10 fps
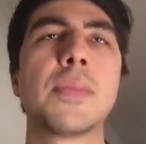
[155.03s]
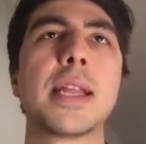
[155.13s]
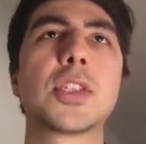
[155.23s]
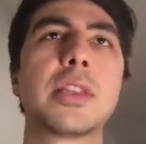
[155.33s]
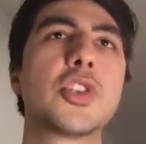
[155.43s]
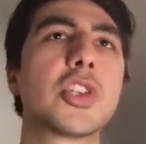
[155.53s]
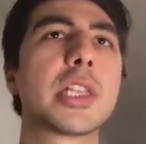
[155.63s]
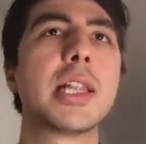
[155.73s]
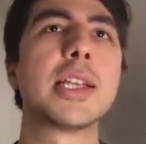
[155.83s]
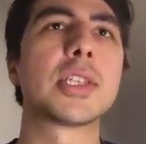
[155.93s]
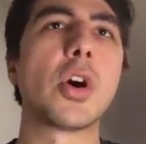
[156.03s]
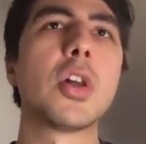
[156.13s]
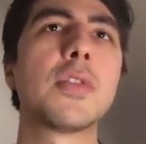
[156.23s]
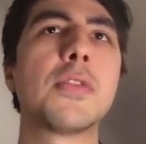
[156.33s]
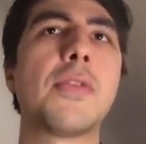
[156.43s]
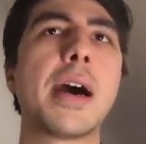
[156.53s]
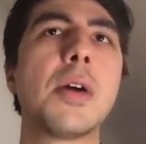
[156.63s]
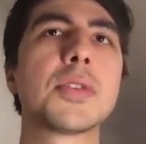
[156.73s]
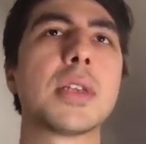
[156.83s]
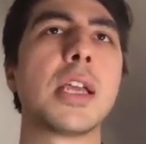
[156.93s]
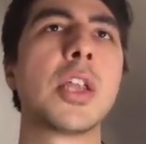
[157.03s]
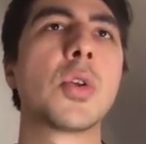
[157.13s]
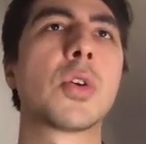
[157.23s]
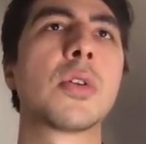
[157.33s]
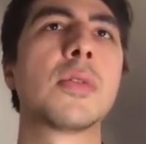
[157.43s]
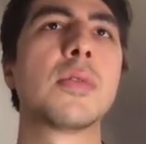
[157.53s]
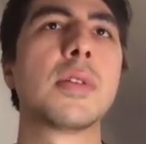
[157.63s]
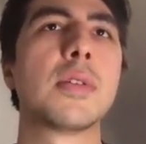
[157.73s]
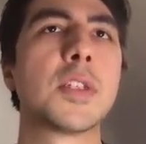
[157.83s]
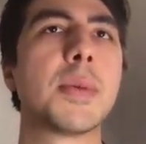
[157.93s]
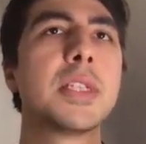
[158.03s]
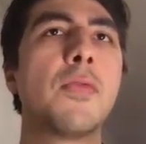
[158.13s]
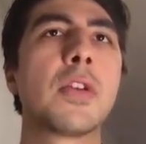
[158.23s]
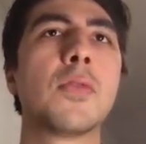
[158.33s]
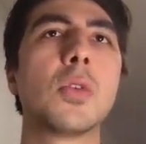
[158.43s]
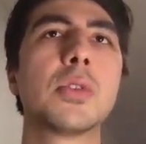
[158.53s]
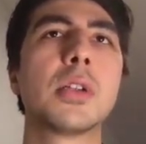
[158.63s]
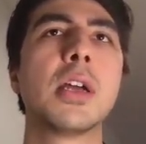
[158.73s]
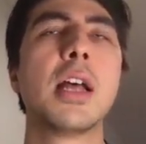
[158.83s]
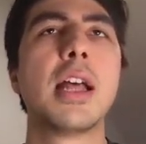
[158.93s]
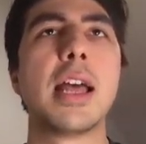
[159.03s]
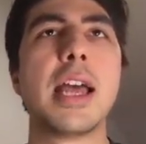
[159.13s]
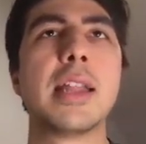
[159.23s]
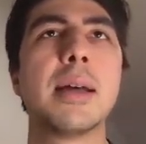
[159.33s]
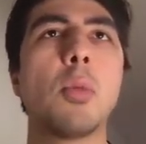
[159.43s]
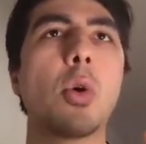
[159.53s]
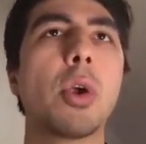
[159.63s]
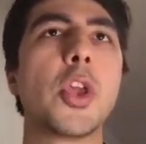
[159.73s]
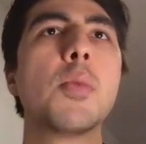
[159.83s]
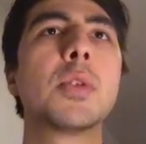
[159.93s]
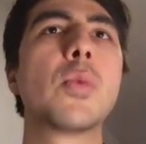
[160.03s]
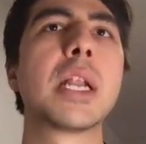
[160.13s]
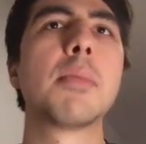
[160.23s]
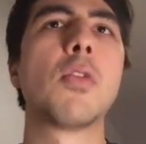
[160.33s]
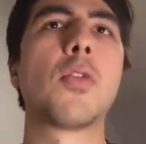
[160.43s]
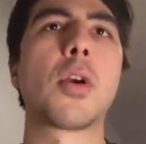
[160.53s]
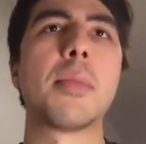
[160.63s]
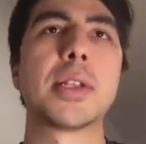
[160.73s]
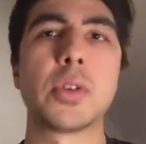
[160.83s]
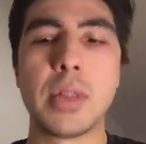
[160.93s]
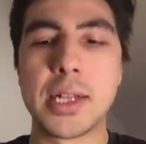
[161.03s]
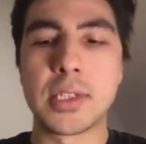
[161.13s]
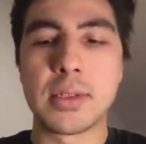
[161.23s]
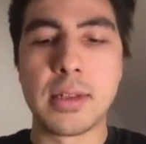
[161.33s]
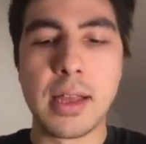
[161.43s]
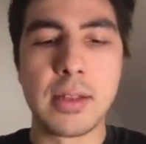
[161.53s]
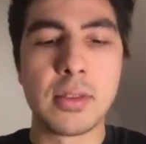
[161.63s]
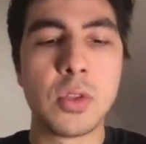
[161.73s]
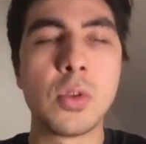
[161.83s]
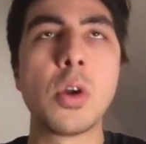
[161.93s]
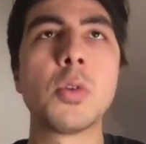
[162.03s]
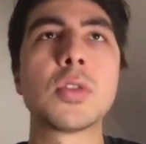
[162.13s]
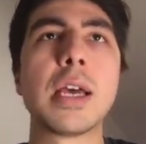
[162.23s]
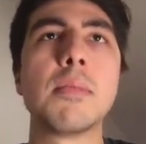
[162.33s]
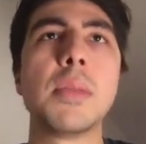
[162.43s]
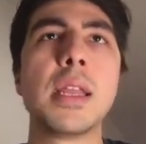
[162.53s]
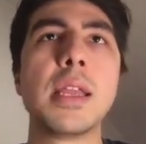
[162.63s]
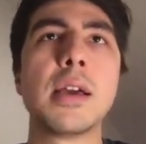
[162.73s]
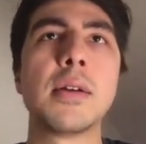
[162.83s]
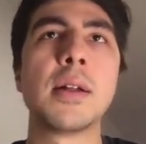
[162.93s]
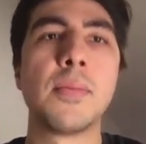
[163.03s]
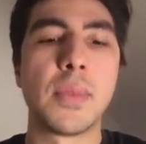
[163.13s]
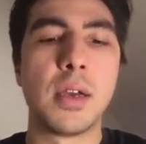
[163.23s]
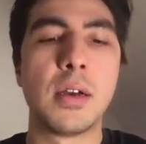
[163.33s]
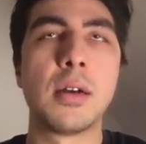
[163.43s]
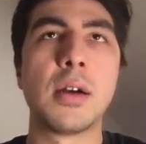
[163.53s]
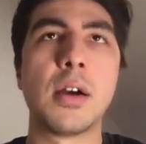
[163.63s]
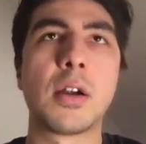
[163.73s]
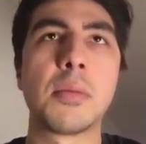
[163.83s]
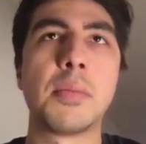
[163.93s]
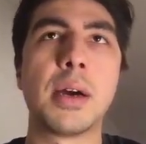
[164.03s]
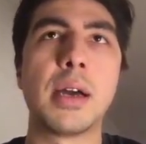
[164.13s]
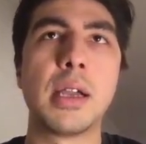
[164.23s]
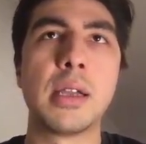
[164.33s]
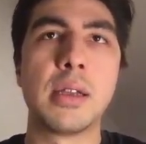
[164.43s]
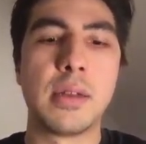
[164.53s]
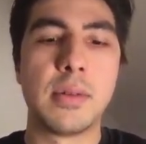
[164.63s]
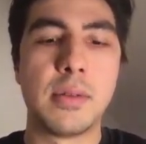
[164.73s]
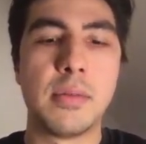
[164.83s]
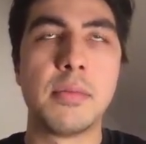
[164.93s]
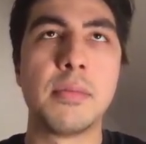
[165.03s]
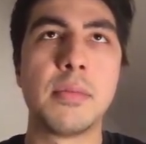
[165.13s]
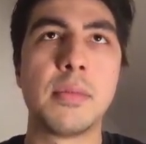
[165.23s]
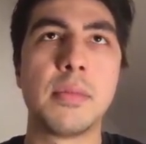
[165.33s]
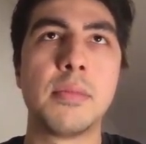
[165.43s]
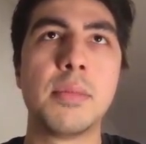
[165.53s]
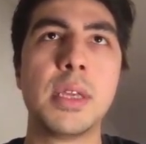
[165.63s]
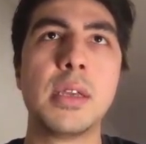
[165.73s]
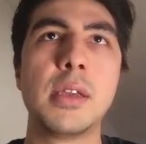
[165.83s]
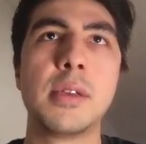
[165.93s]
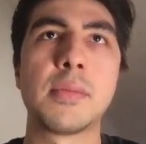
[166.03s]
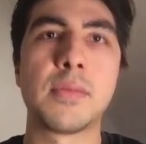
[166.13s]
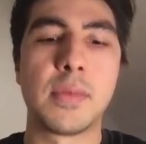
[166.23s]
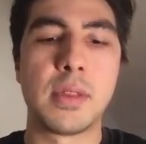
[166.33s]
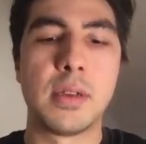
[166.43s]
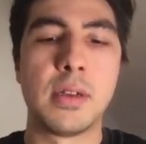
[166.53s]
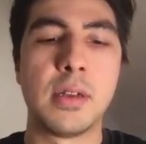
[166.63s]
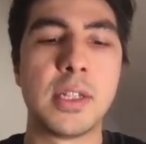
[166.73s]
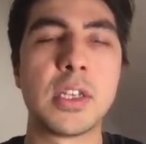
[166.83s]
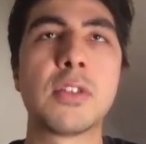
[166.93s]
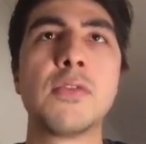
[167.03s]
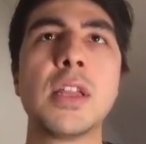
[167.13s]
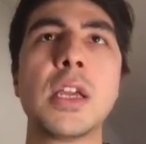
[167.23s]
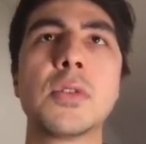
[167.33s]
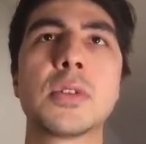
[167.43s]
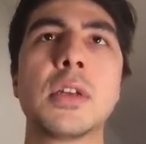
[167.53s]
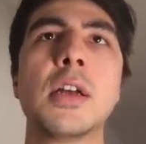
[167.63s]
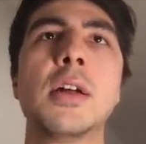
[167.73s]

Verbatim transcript: That's going to just list all of the files in your specific folder in a more human readable format. So let's go to that media uh, rpi B, uh, it's under videos.